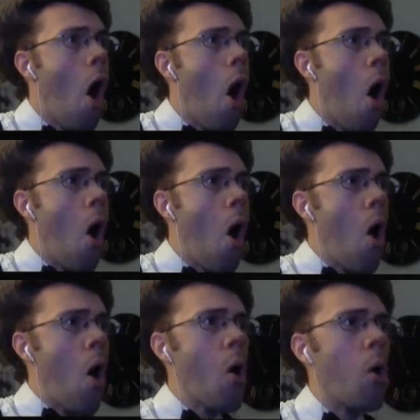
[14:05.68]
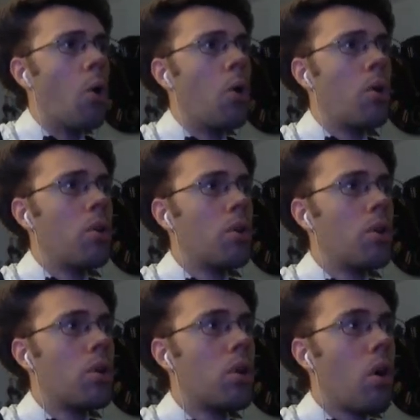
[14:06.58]
Oh!
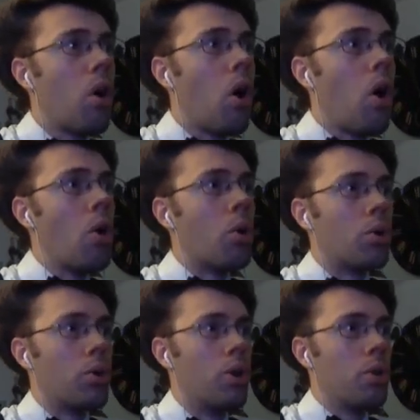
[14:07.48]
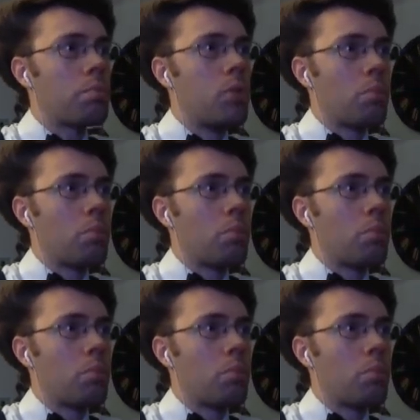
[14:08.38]
Oh! Nope, nope,